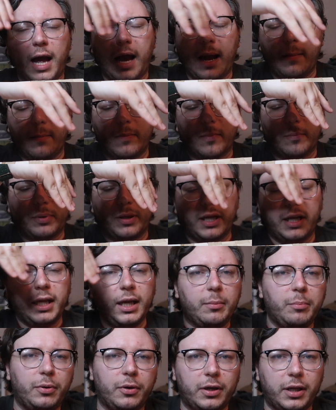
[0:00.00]
I'm planning
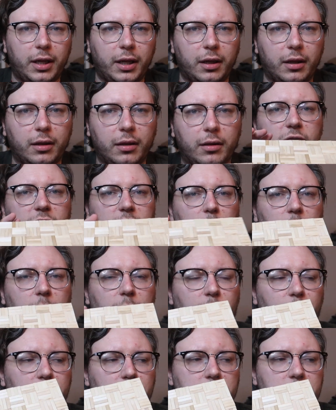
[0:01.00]
on putting
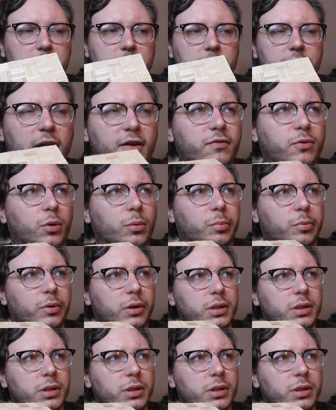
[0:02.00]
baseboards, I plan